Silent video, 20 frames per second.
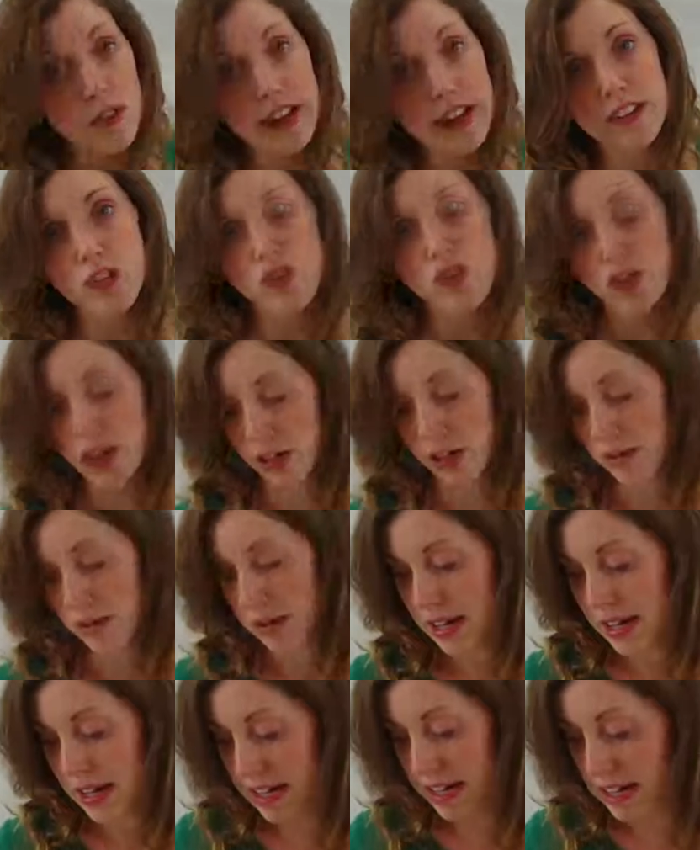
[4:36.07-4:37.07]
to write the
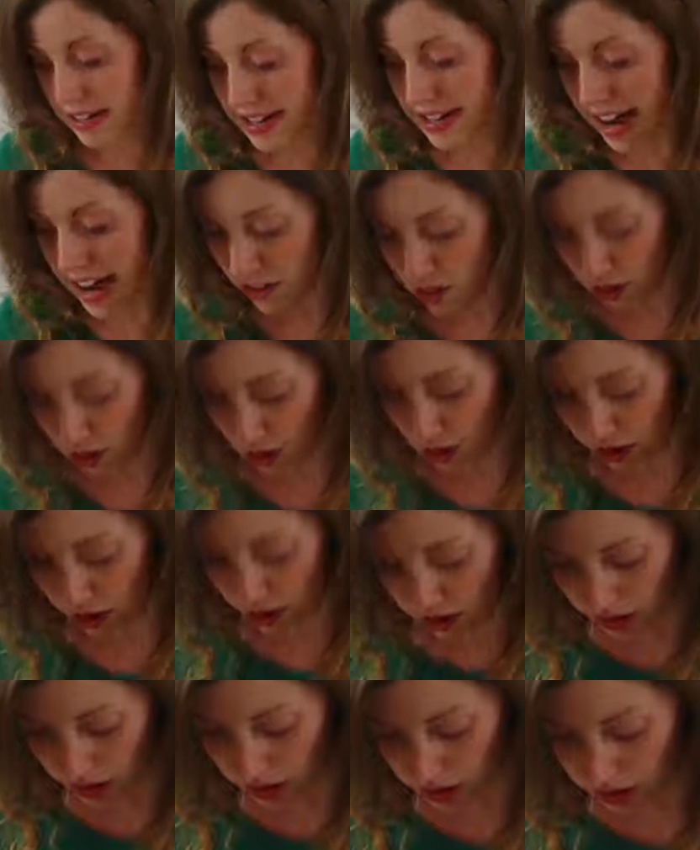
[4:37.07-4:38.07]
term
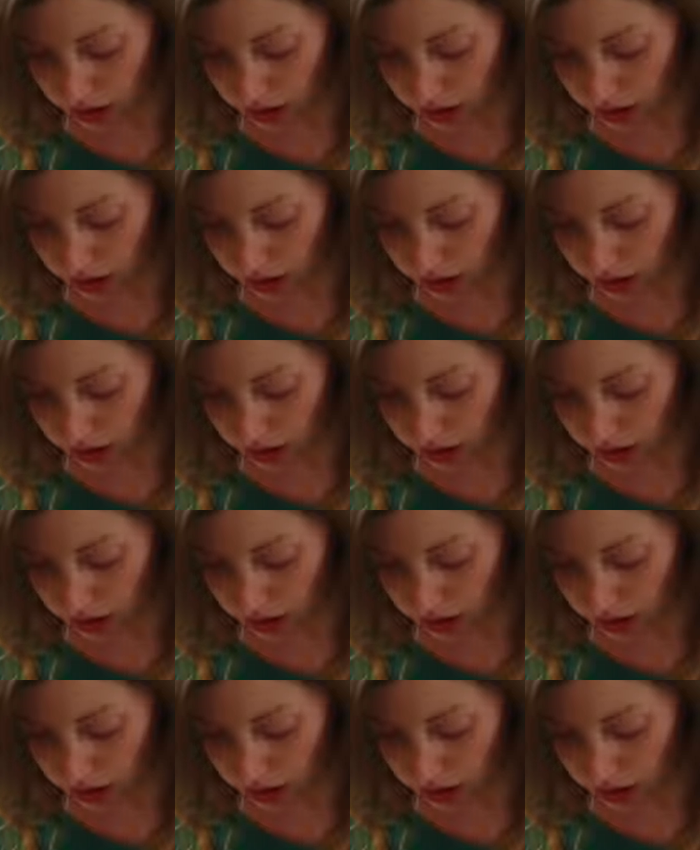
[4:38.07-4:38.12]
natural.